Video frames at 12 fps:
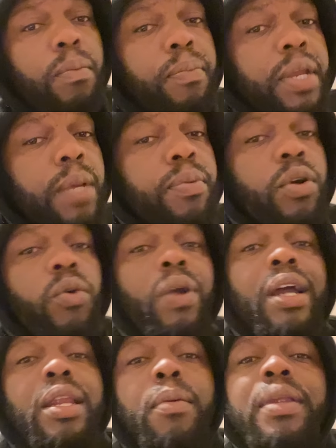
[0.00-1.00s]
people
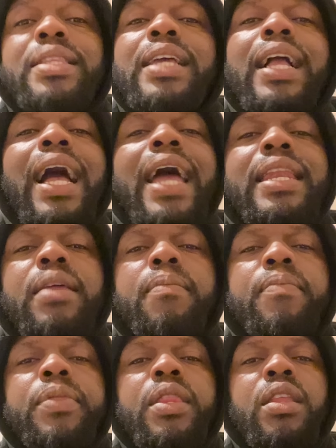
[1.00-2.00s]
around them need to guide
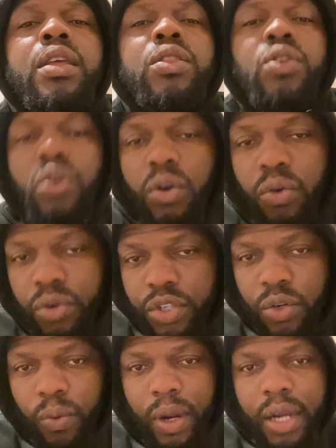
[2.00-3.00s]
them. The elders
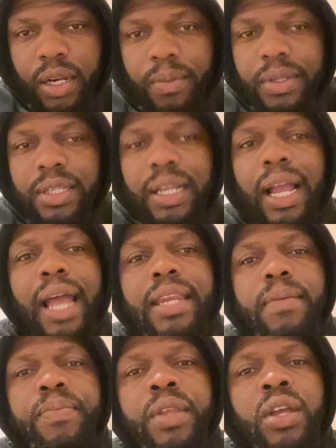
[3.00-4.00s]
around them need to guide
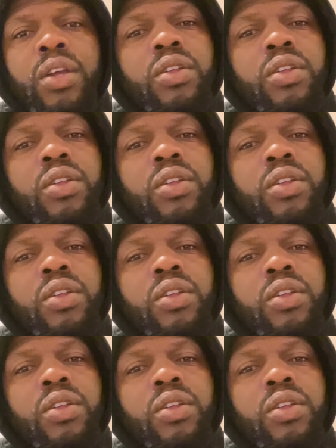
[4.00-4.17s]
them.